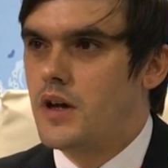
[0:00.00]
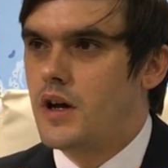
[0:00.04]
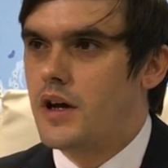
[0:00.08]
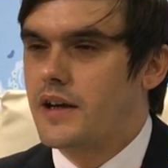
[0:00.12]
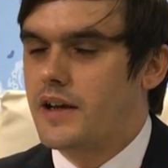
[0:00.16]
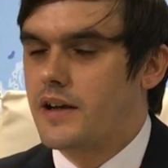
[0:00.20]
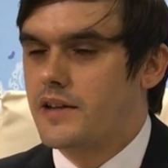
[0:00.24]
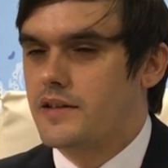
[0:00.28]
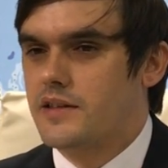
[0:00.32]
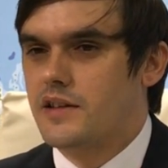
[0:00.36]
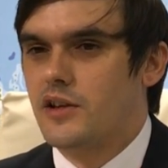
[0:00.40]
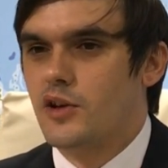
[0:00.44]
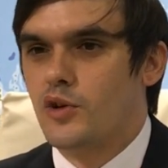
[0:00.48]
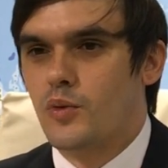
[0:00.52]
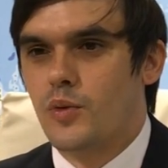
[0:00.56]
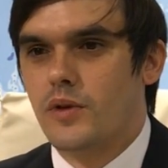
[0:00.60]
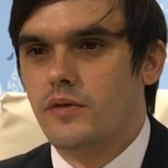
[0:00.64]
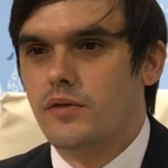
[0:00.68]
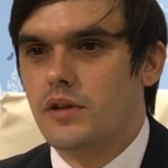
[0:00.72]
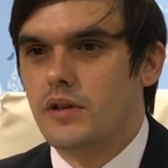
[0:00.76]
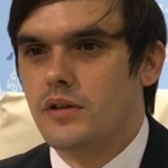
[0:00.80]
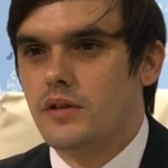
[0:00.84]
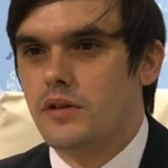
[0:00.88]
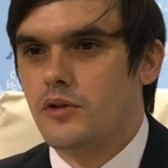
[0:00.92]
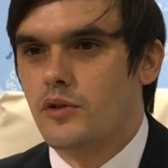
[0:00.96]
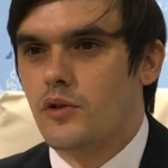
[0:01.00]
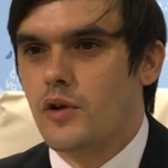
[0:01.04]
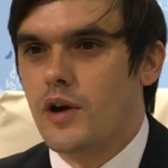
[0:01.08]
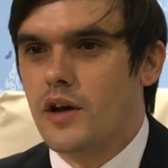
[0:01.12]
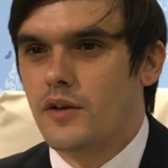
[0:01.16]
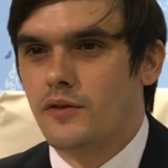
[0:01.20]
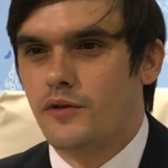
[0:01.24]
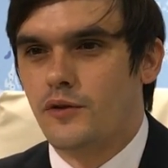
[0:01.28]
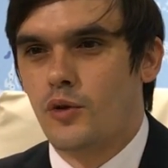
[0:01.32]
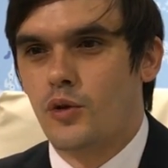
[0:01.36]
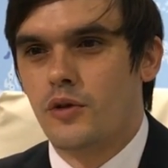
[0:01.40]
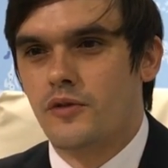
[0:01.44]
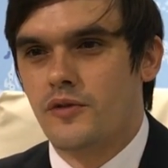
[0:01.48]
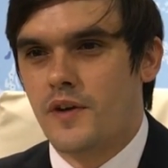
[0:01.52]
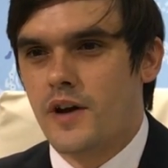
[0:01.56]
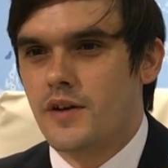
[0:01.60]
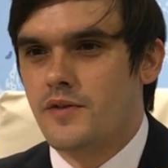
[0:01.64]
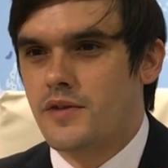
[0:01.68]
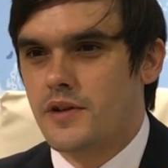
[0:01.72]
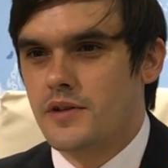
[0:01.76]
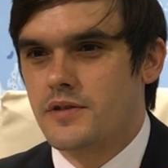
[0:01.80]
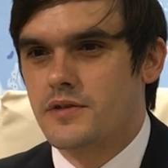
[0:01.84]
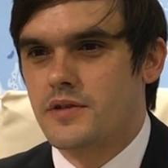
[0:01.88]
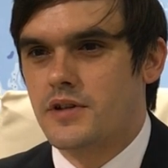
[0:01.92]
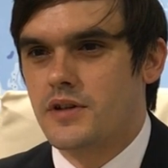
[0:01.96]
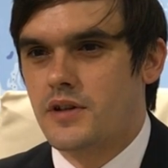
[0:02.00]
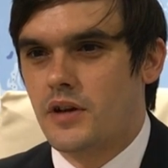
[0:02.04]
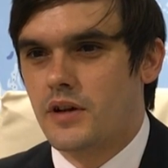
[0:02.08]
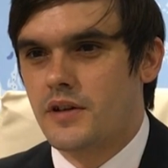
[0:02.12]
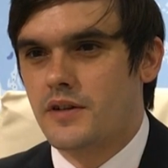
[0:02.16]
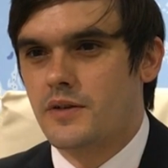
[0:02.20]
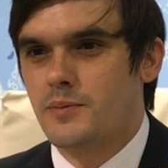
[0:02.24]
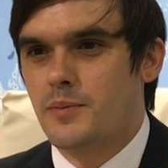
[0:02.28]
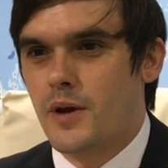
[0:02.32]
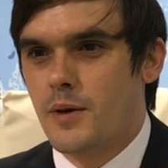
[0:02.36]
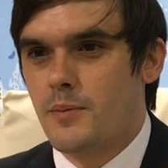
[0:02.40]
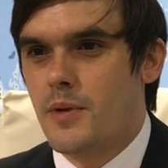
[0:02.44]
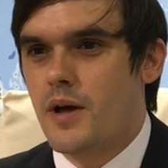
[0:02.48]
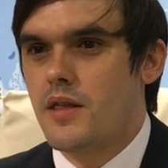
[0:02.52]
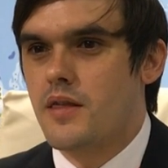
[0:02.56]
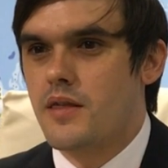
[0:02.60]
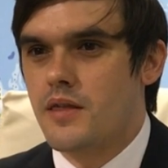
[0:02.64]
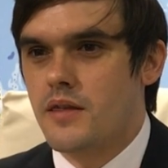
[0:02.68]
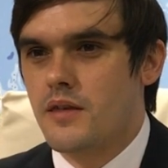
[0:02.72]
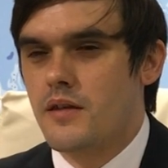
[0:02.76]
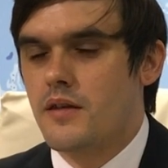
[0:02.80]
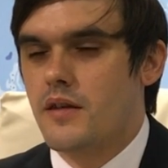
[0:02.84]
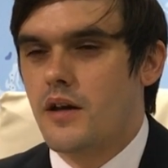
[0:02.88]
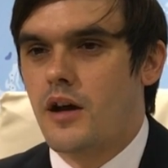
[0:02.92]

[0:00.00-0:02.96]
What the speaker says: I guess, the equivalent of around $400 or $500 per month.